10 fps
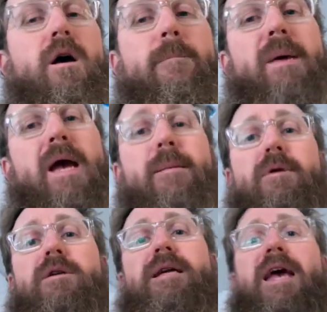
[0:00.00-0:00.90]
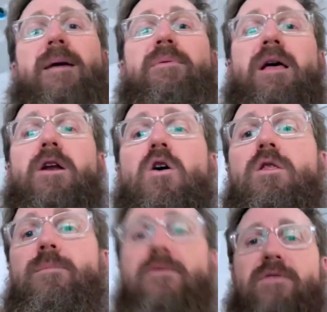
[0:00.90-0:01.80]
paper tape that all
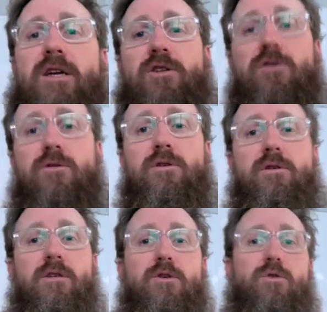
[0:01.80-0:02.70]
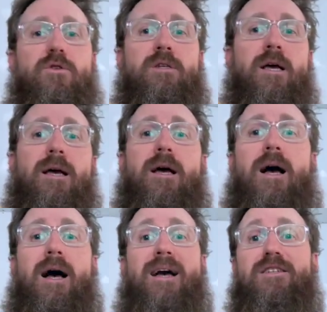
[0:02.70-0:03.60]
the professionals use,
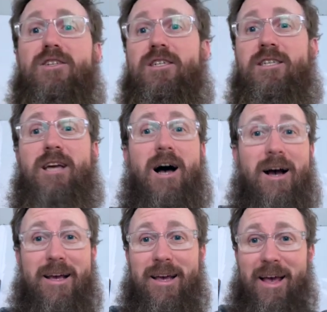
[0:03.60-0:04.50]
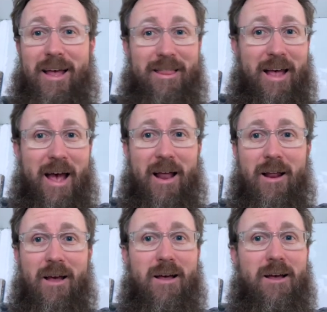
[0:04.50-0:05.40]
I suck at that.
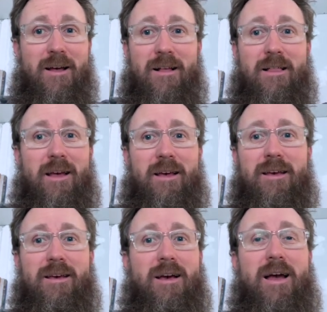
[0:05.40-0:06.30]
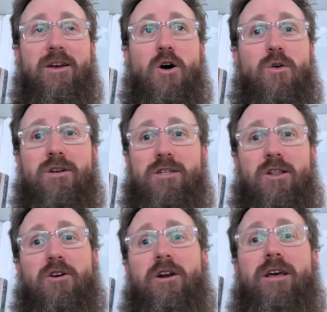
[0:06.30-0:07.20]
Like, I know there's a
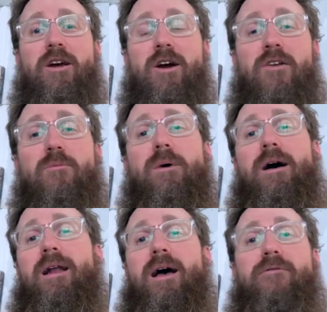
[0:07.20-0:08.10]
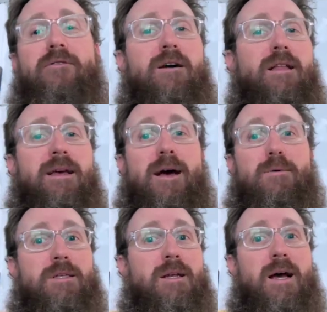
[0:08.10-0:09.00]
learning curve, but I felt like I
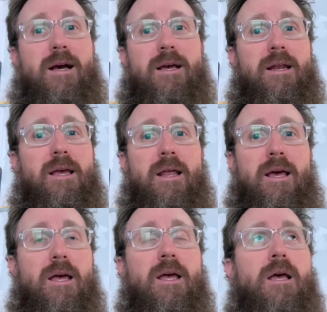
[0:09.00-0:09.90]
was not gonna get it.